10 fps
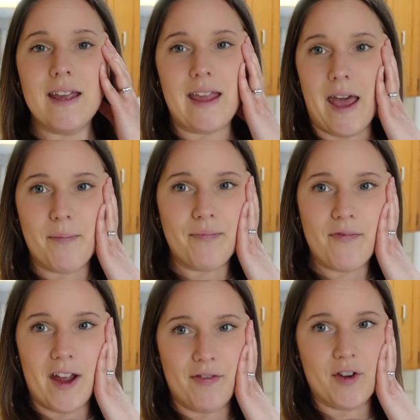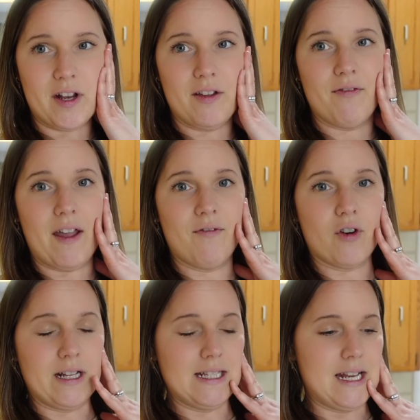Yeah, 5.30,
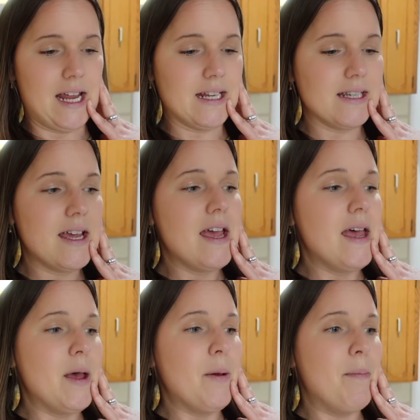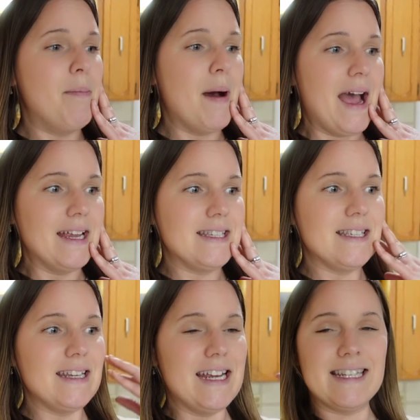5.40 tonight
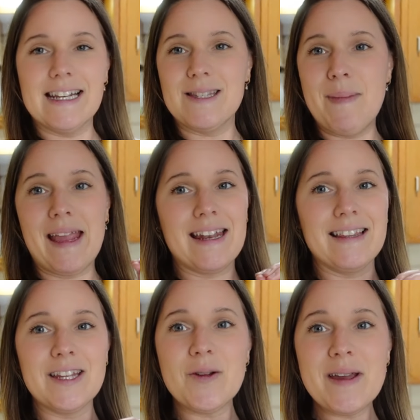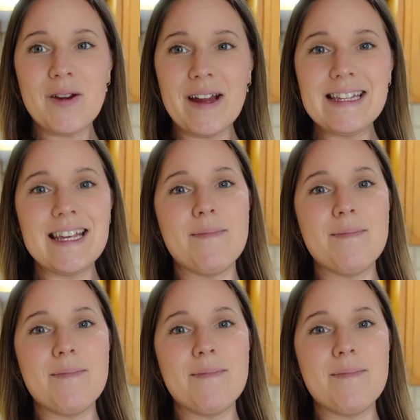but it does make it a little bit crazy.